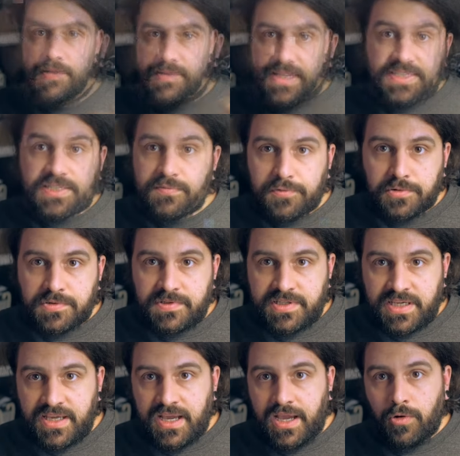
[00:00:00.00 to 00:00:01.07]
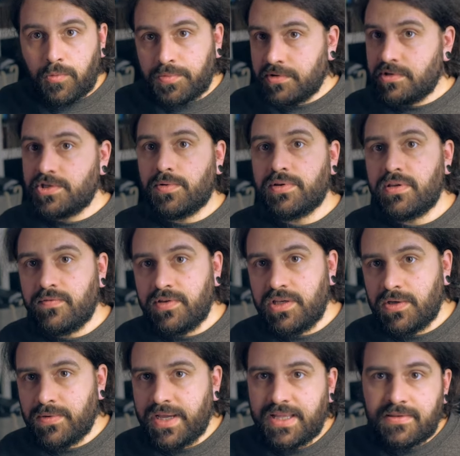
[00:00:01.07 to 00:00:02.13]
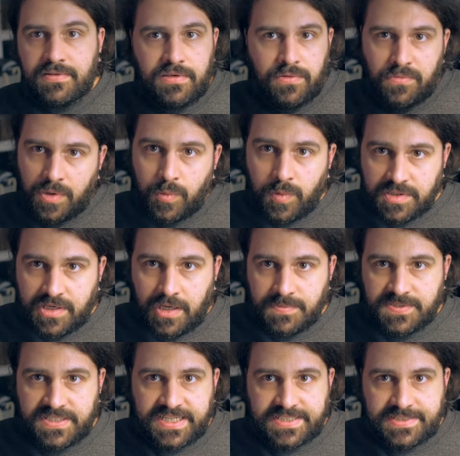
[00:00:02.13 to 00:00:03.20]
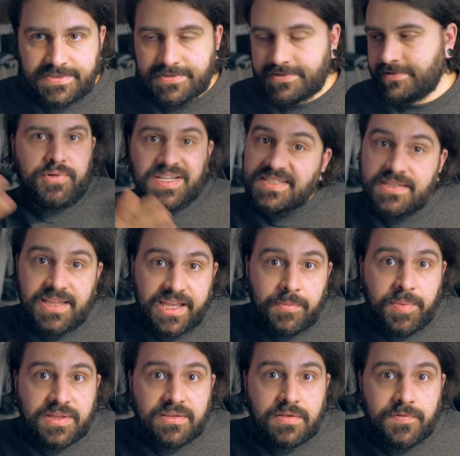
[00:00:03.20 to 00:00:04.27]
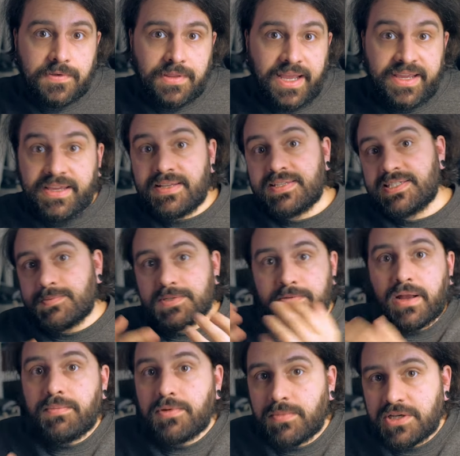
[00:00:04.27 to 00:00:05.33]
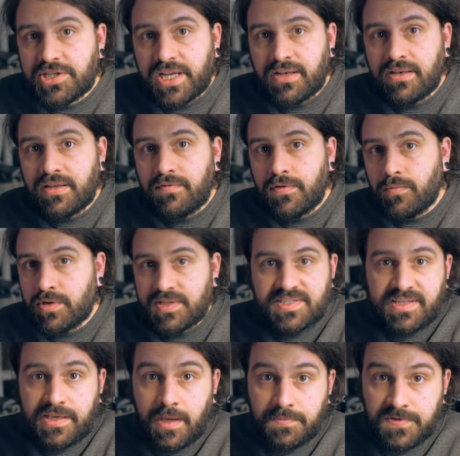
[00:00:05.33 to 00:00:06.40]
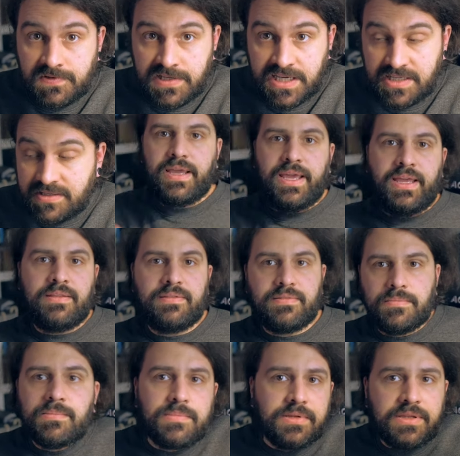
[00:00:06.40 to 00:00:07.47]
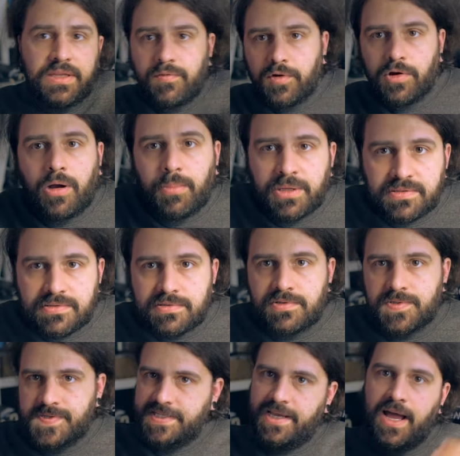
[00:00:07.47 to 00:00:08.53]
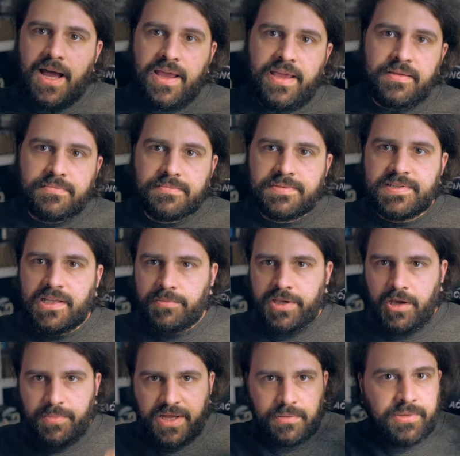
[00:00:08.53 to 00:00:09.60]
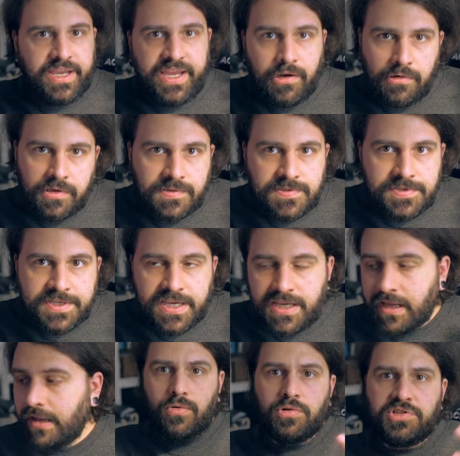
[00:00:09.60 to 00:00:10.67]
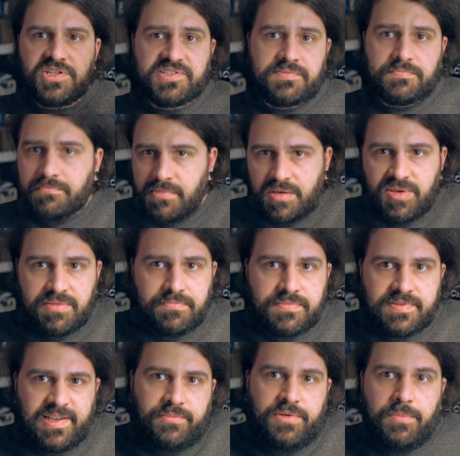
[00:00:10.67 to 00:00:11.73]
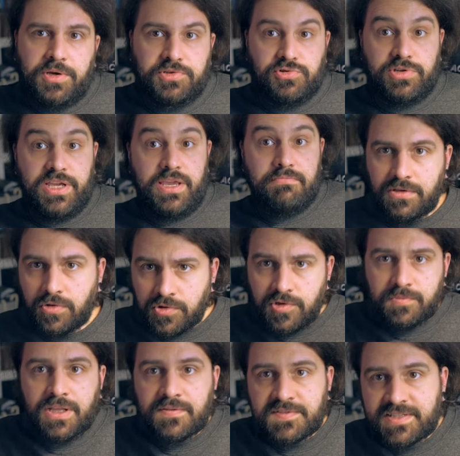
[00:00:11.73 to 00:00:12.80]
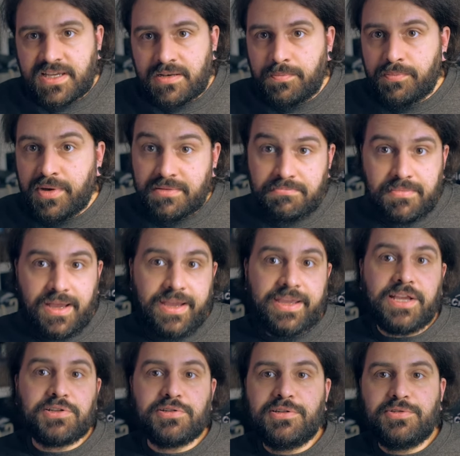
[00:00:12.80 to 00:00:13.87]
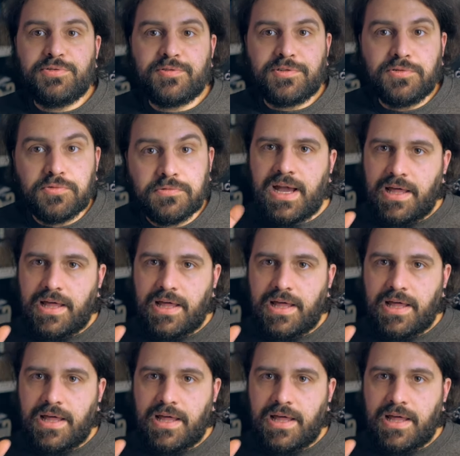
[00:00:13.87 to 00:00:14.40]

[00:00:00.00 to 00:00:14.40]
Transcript: That's it for today, I hope you enjoyed the video and you know what comes next. Press the like button if you like it, subscribe to my channel if you want to stay up to date, and leave a comment to say hi, tell me how bad my hair looked today, or just maybe tell me about your day. YouTube loves that, but I actually do too.